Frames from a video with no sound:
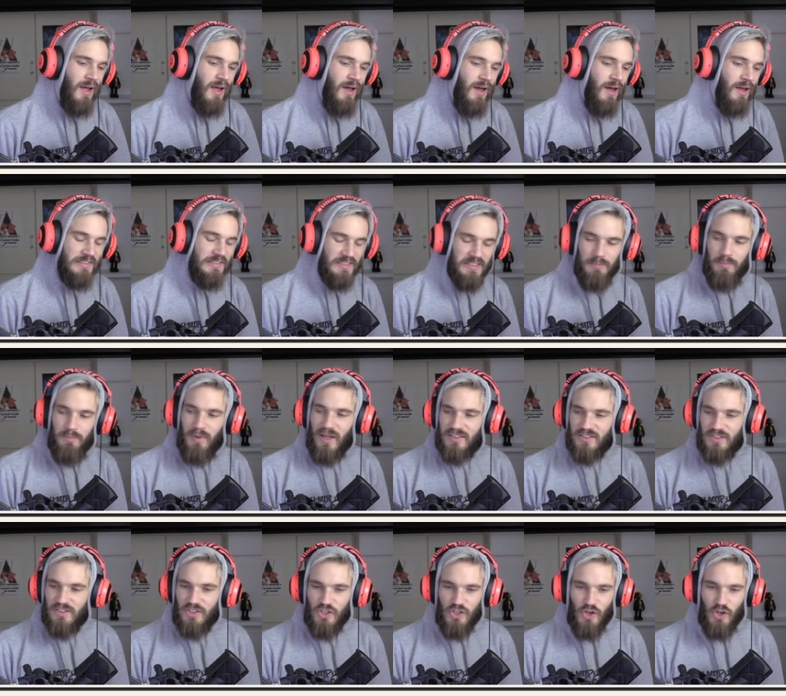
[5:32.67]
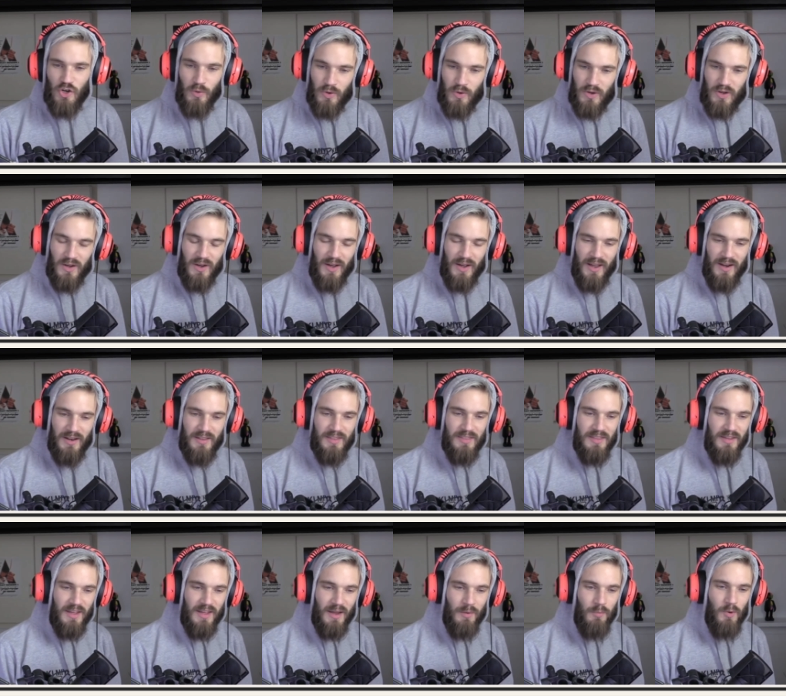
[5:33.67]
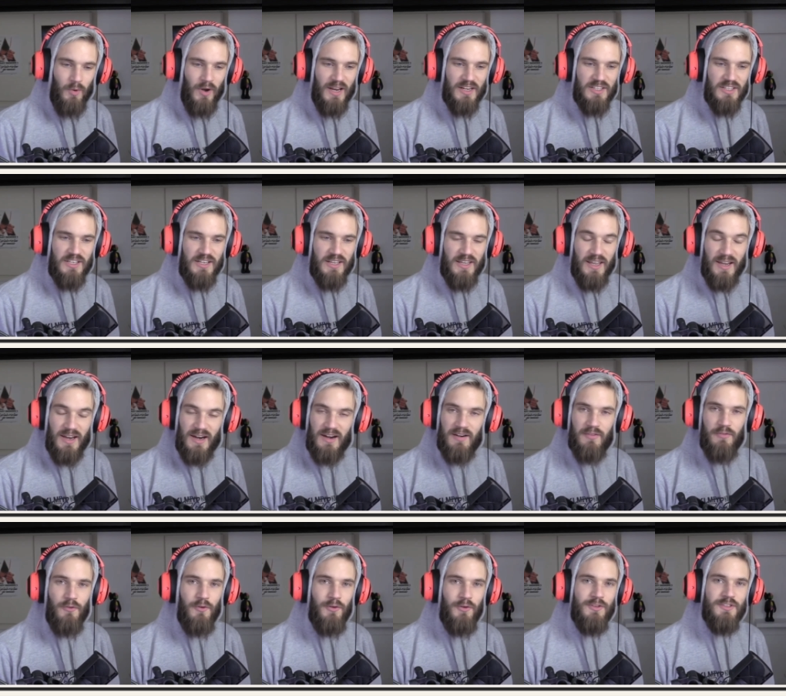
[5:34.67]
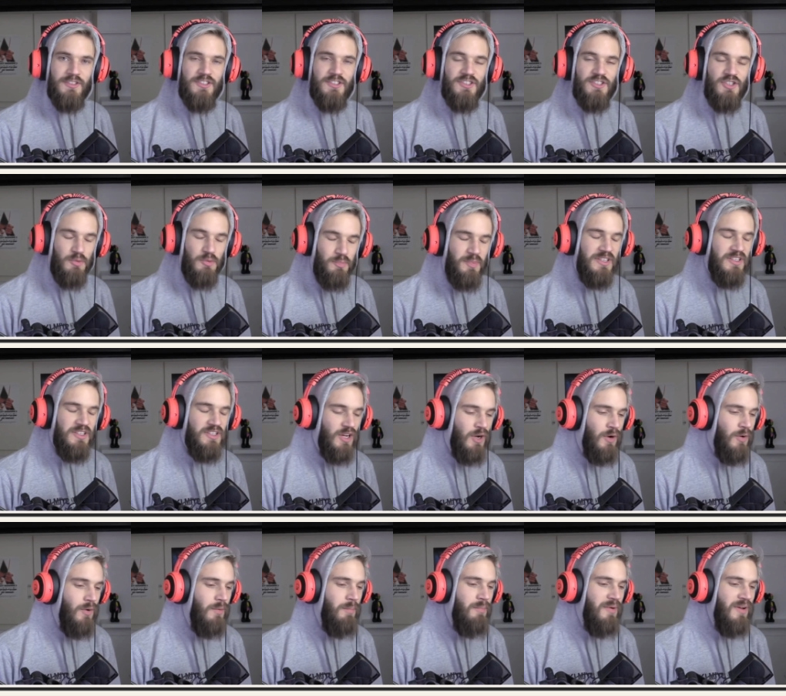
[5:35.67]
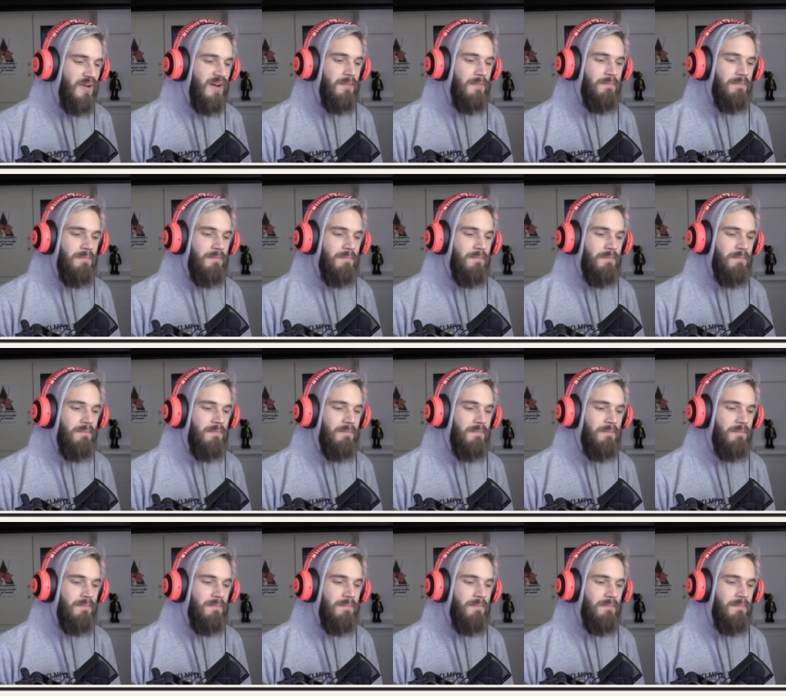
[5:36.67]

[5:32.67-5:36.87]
got Slippy as a joke. I didn't think I would actually care for the stupid toad, but